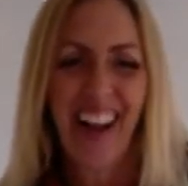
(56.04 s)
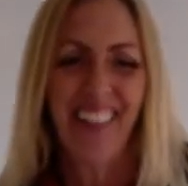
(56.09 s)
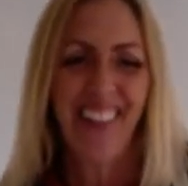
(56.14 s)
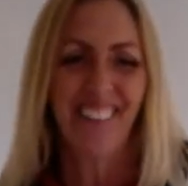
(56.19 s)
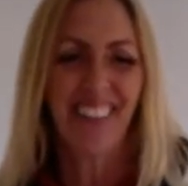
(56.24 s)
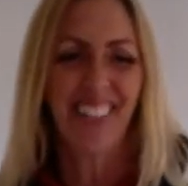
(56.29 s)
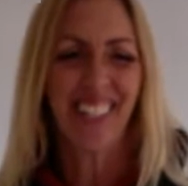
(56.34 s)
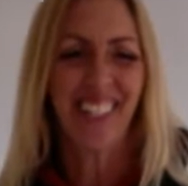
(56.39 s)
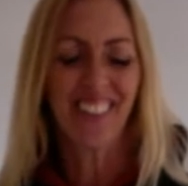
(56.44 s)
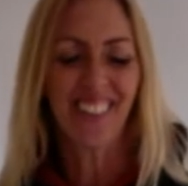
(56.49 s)

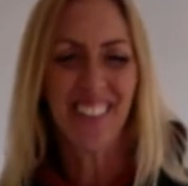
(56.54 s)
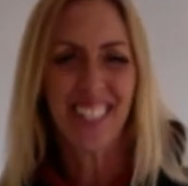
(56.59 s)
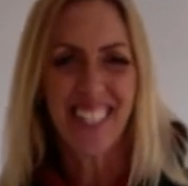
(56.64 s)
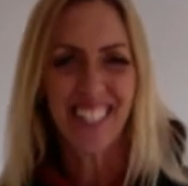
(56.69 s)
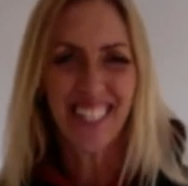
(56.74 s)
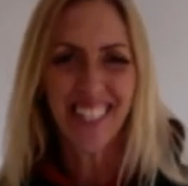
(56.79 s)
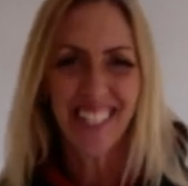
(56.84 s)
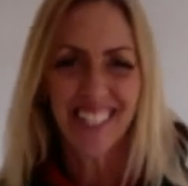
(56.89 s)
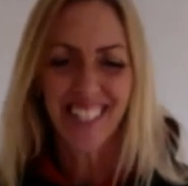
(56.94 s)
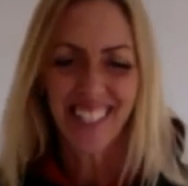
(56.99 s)
And then we come
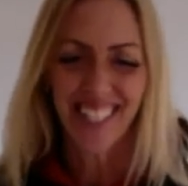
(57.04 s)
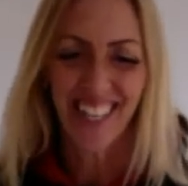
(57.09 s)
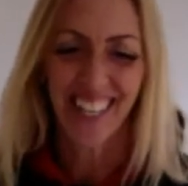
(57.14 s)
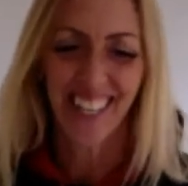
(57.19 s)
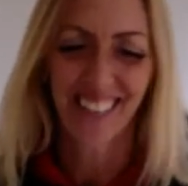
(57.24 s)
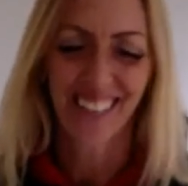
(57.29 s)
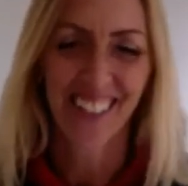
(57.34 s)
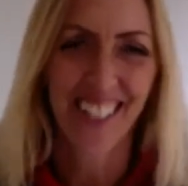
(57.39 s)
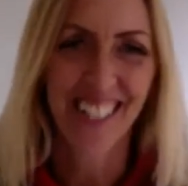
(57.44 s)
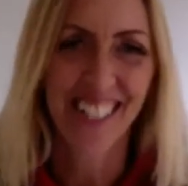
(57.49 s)
into this
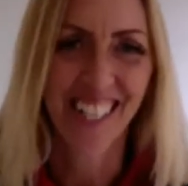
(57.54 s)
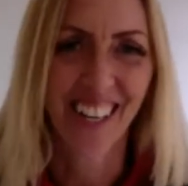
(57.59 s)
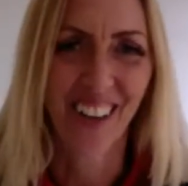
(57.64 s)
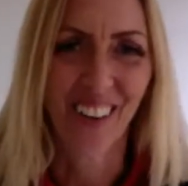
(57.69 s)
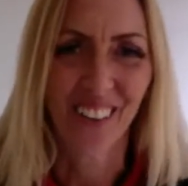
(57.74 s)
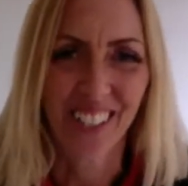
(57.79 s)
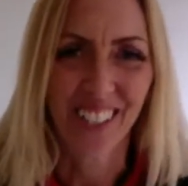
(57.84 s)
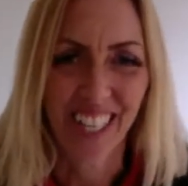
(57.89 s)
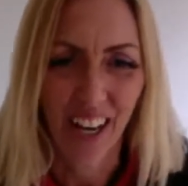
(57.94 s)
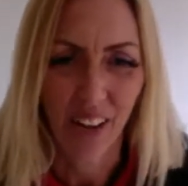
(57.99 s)
year and it's
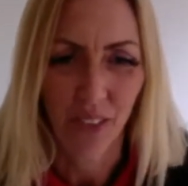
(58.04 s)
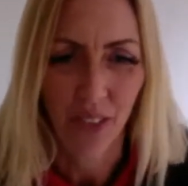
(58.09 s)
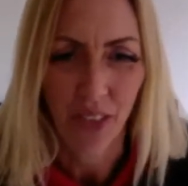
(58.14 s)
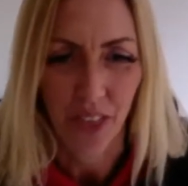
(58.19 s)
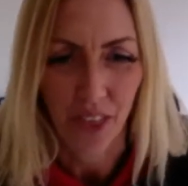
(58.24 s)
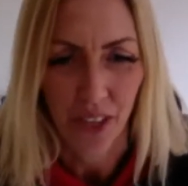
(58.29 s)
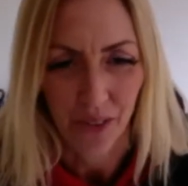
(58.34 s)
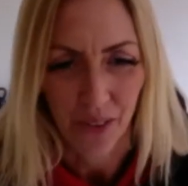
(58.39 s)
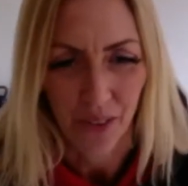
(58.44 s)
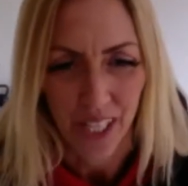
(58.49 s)
lockdown
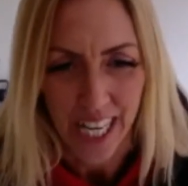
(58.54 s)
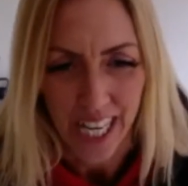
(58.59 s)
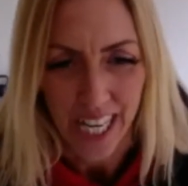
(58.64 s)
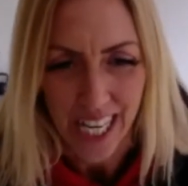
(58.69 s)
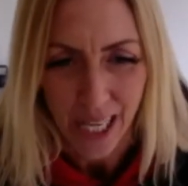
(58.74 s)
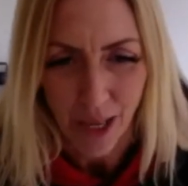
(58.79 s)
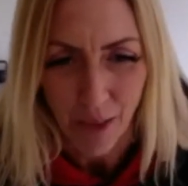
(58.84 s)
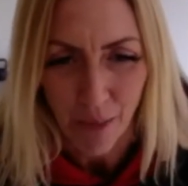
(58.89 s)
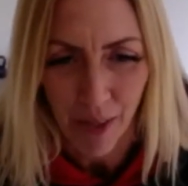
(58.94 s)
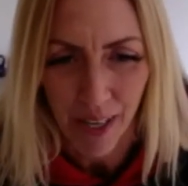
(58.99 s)
3.
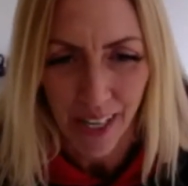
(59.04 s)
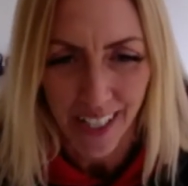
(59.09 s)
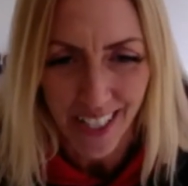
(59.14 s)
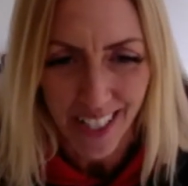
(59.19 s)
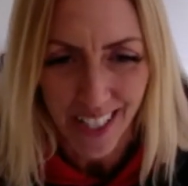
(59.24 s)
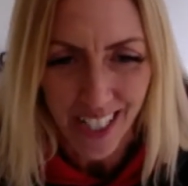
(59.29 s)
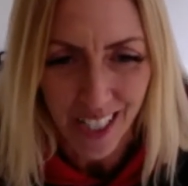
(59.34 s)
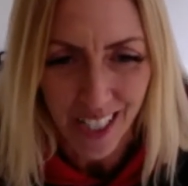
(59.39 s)
But